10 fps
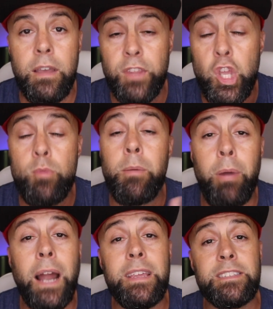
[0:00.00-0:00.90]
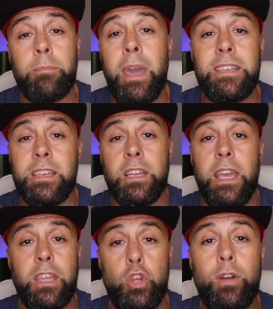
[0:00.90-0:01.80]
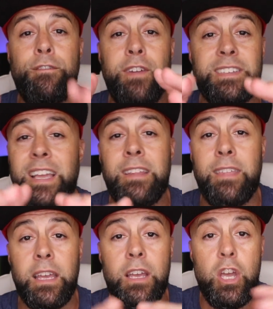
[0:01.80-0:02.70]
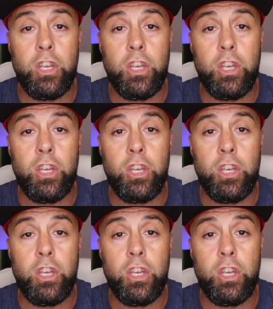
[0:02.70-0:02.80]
The human body is amazing. You can fix anything.